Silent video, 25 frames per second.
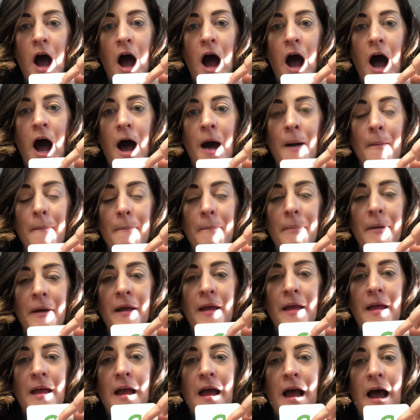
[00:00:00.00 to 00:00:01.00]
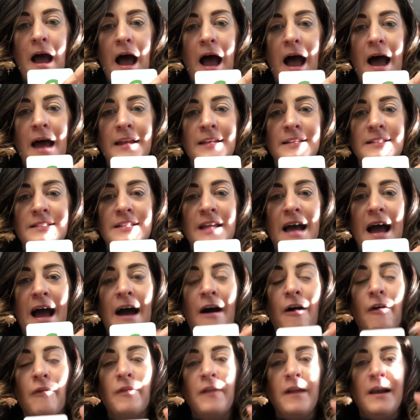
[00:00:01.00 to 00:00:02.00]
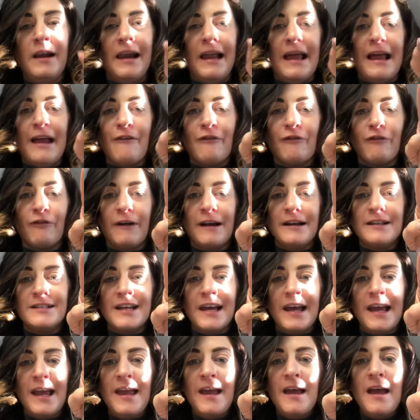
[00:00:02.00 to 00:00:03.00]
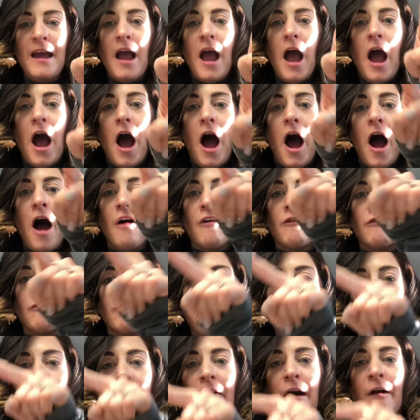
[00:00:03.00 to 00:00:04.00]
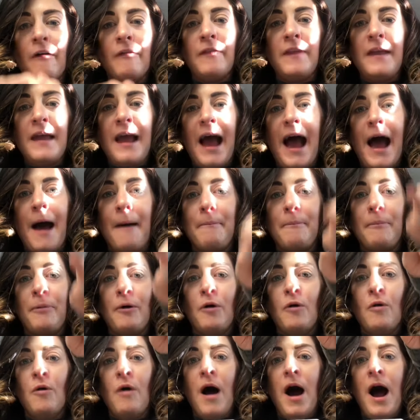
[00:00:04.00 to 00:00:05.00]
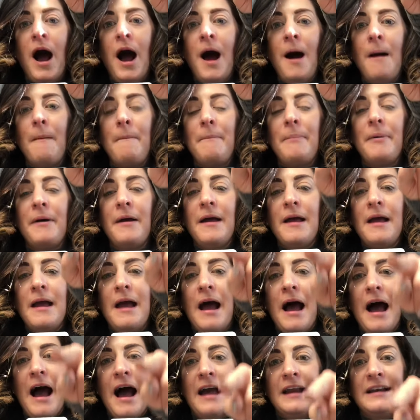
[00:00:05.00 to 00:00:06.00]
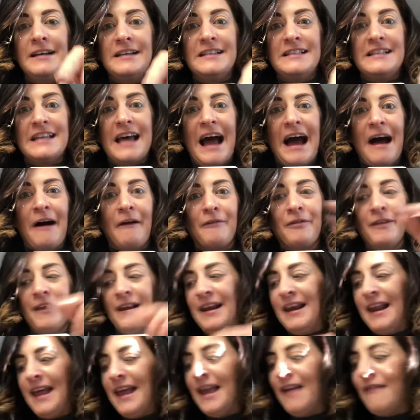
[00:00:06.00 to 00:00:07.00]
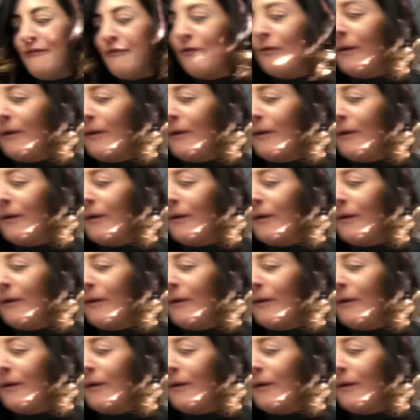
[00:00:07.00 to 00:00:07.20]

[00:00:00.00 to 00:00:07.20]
up and down the leaf. Ready? Around the apple, up and down the leaf.